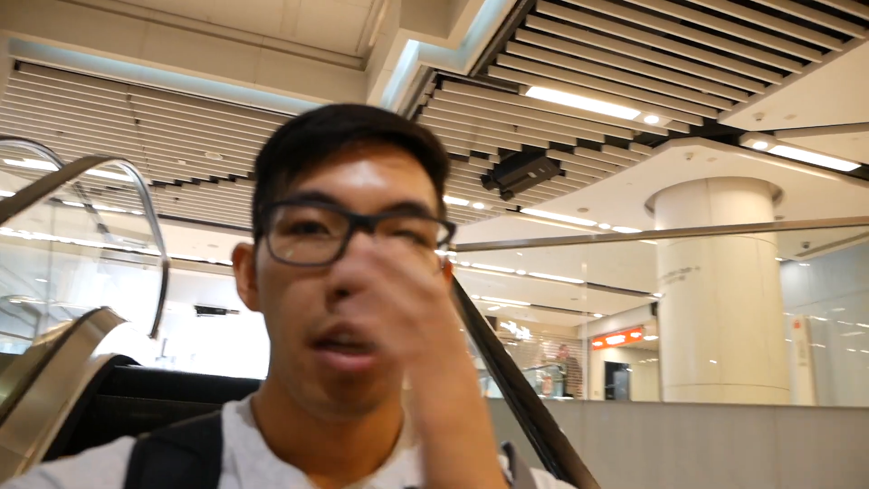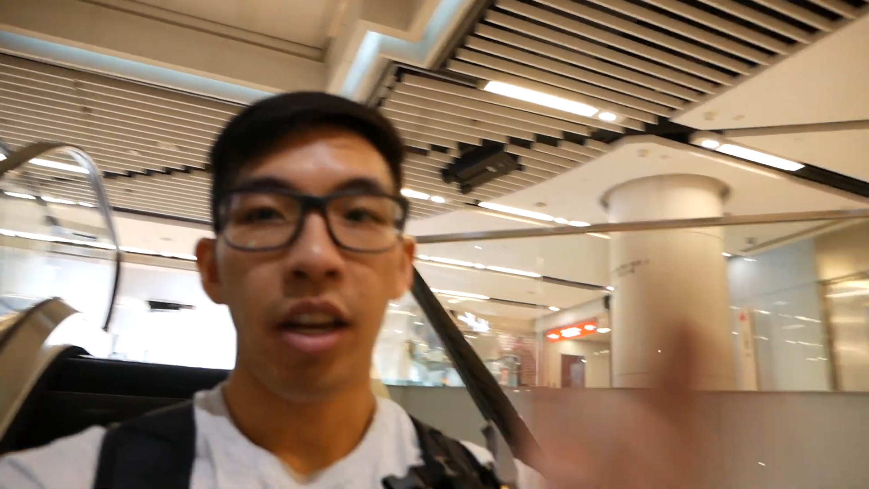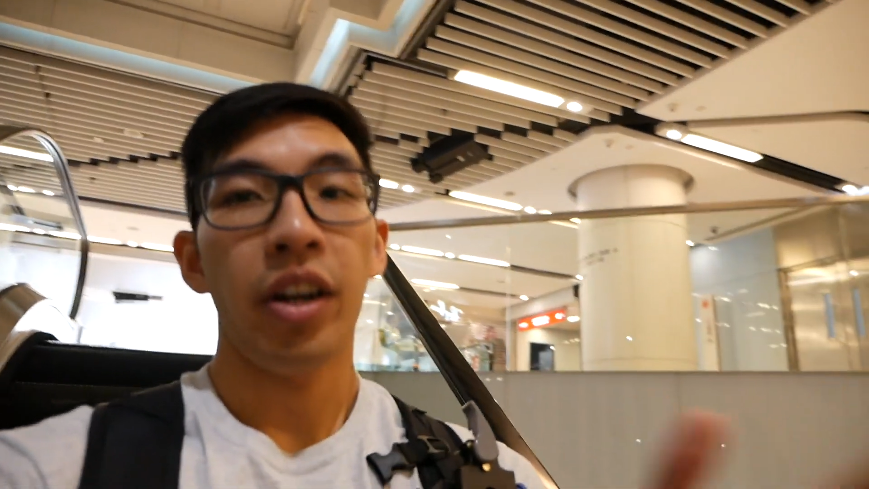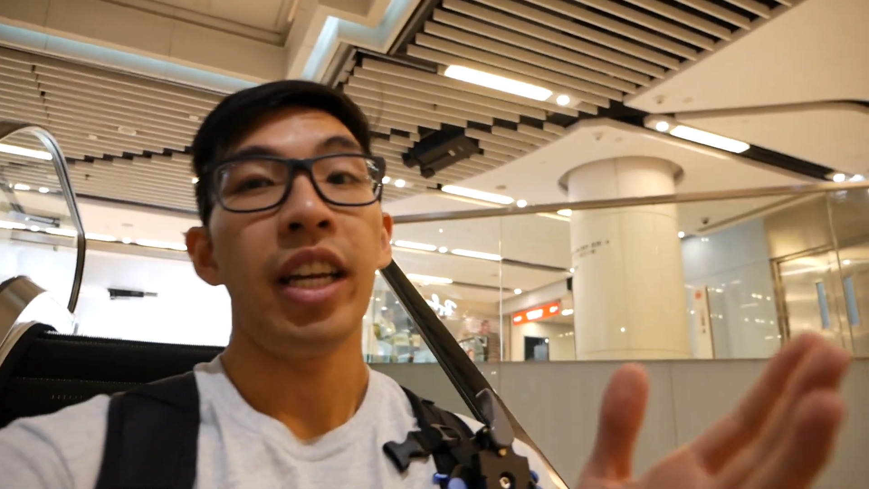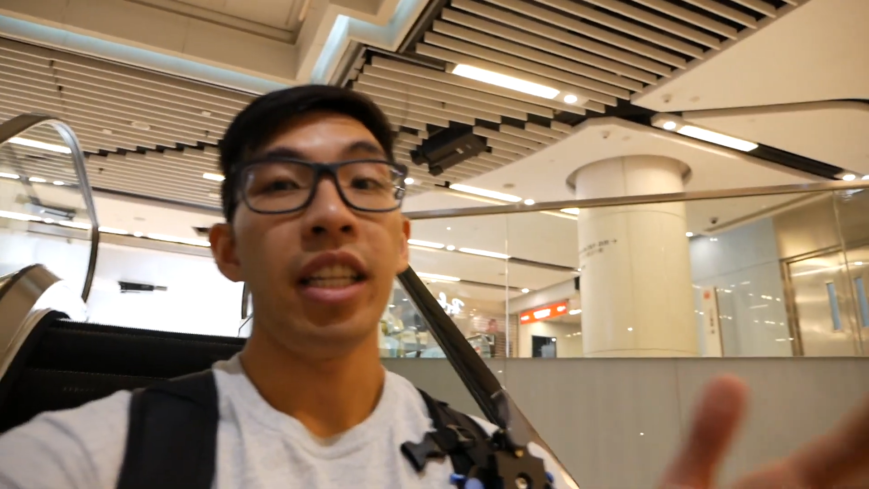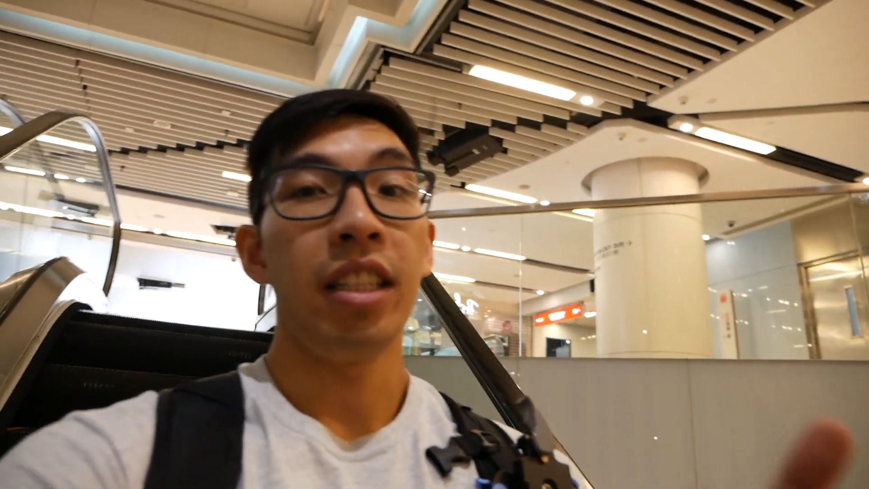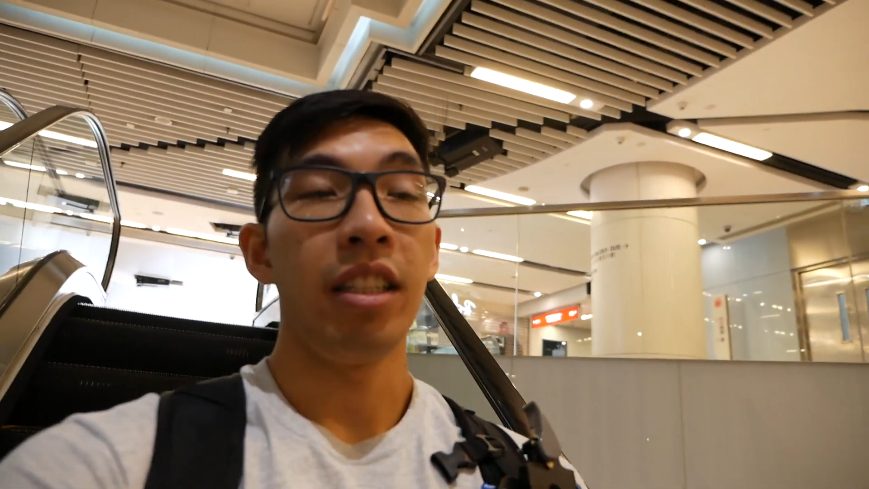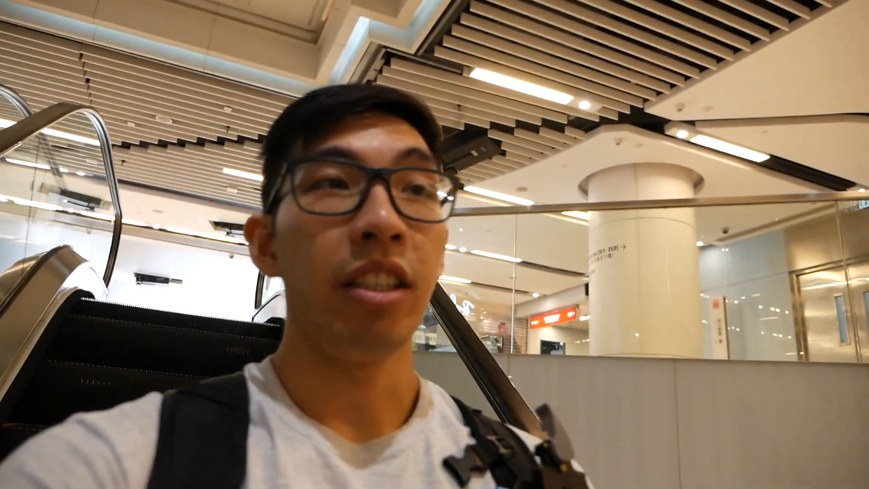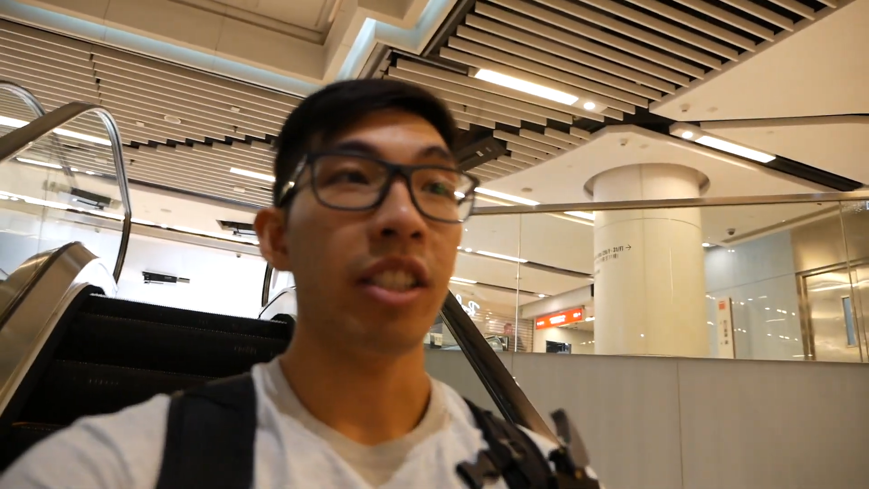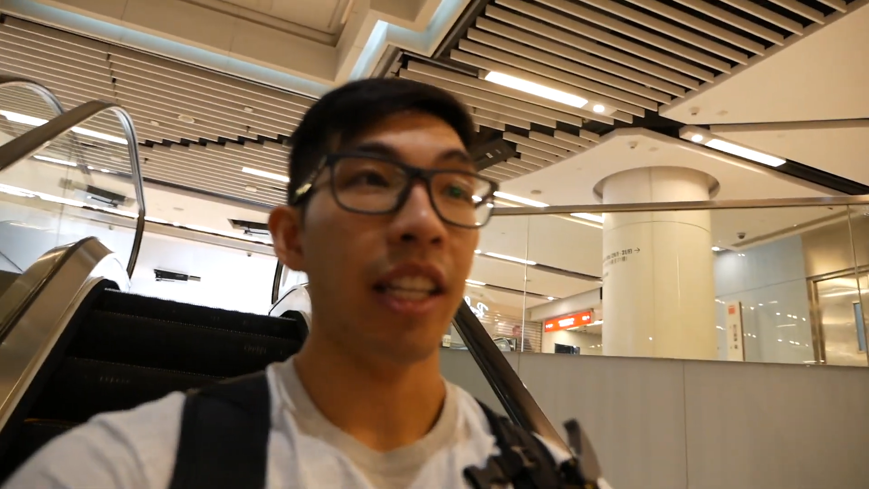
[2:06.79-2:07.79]
Alright,
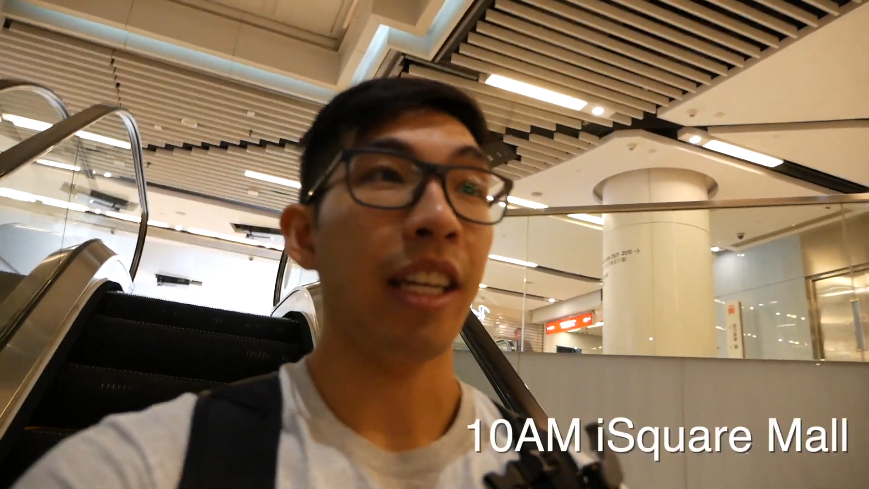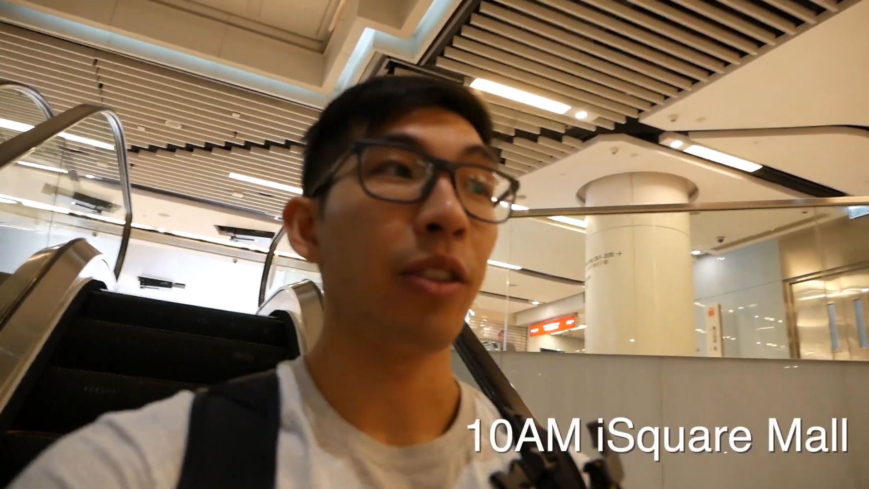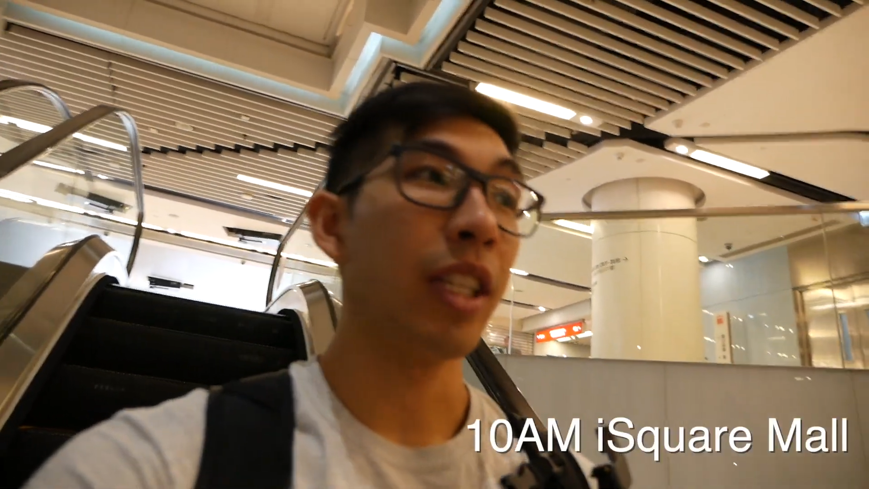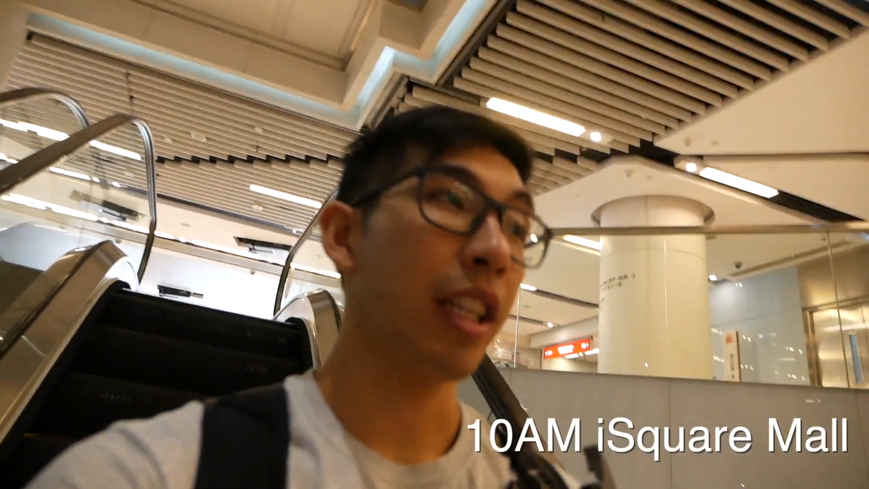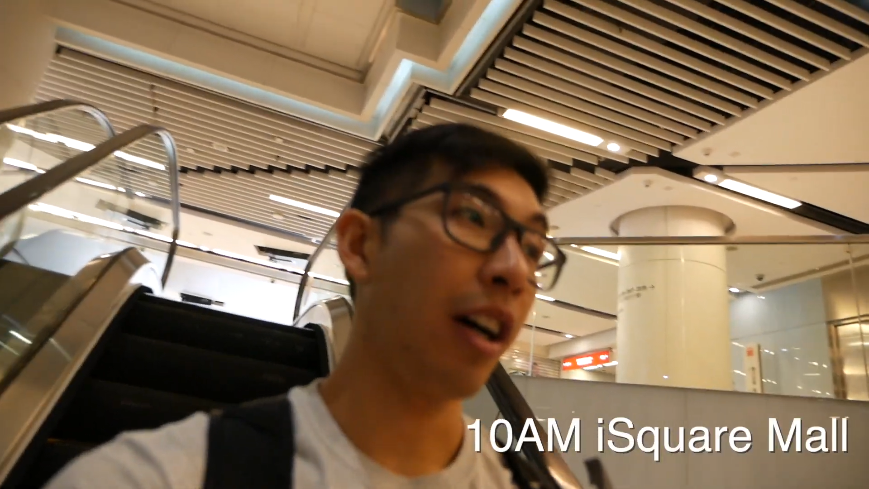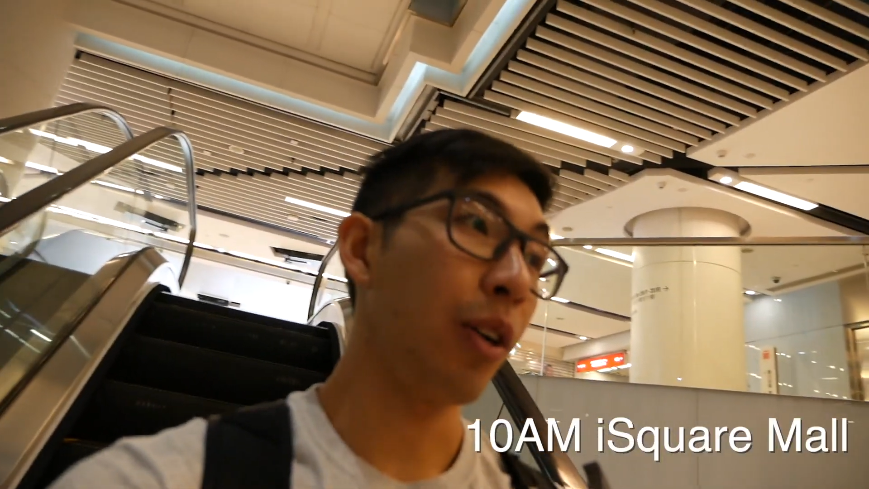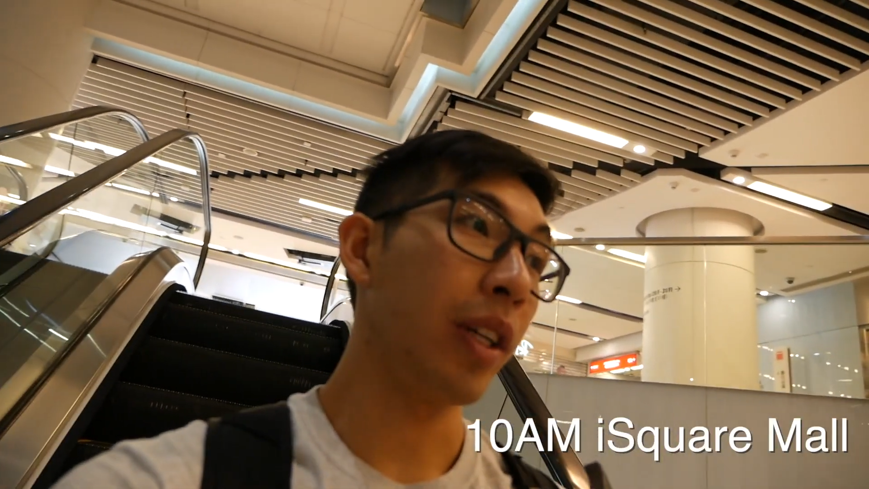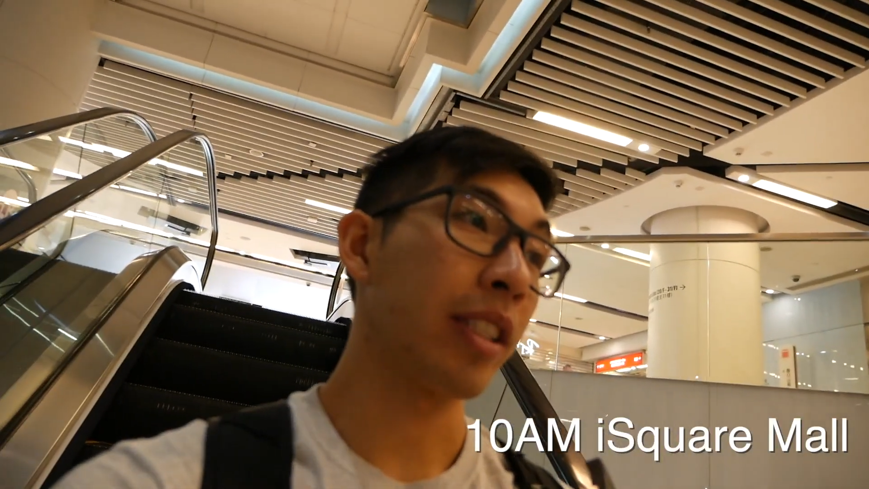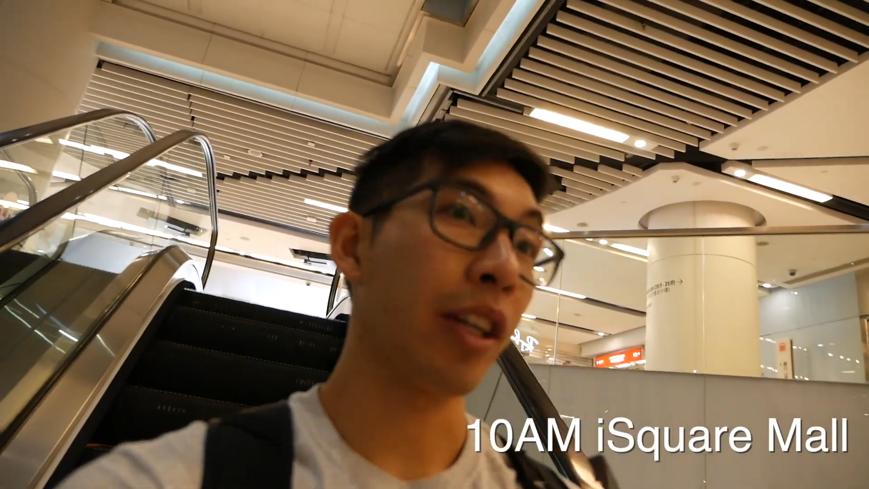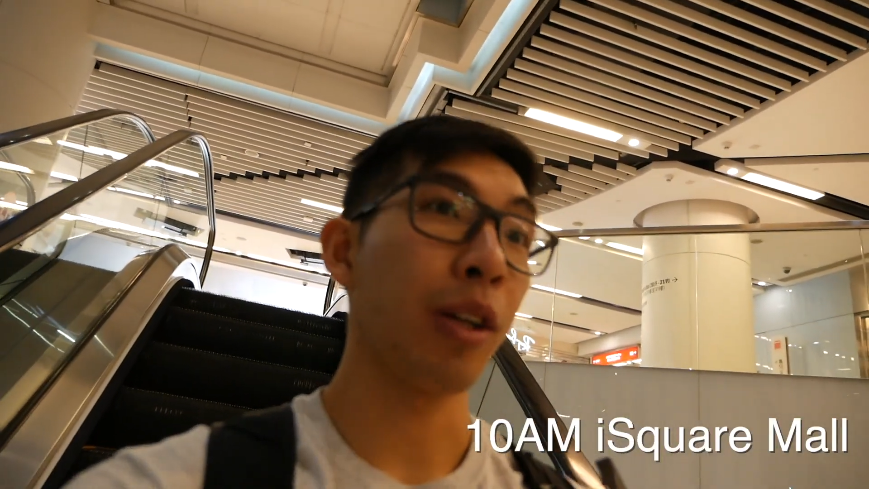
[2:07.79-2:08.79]
looks like only the
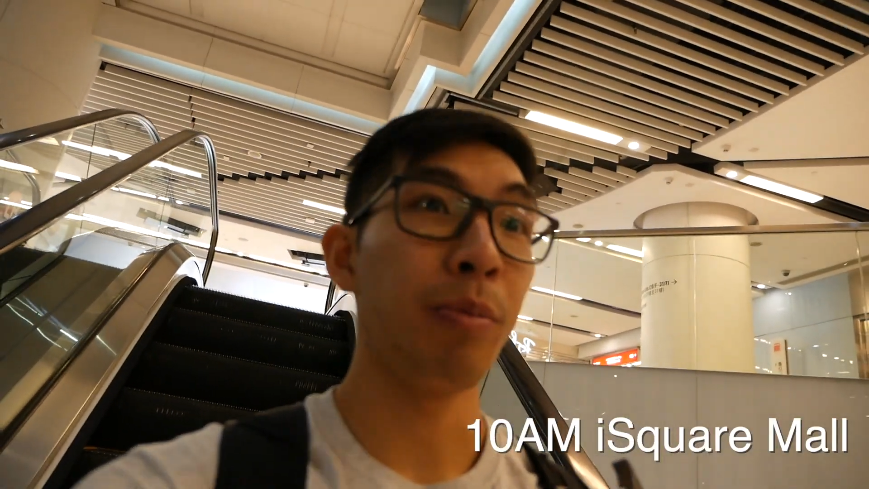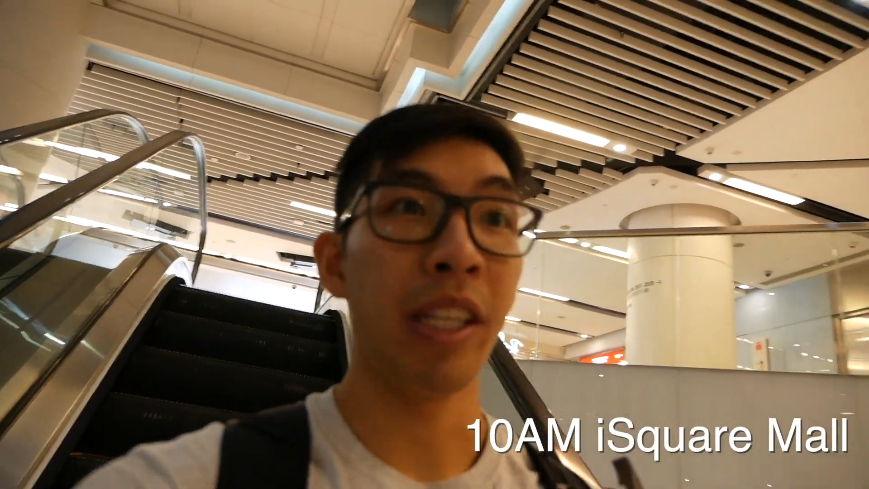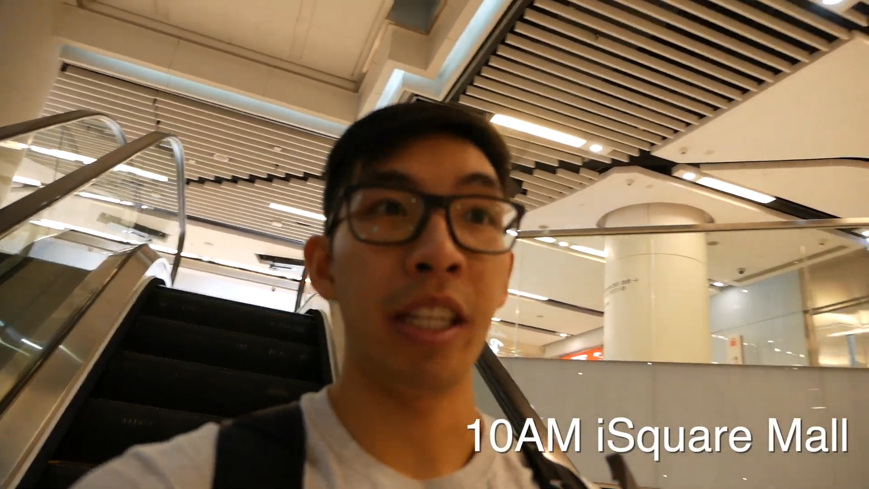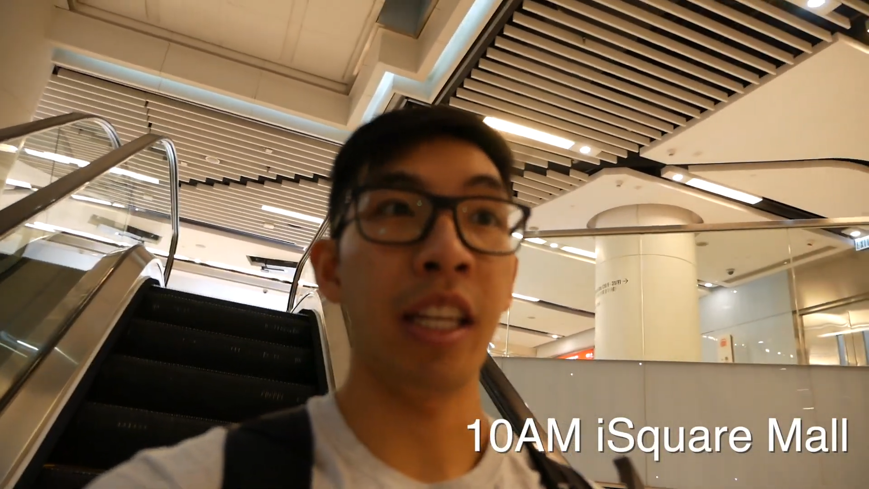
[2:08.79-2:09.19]
hallways are open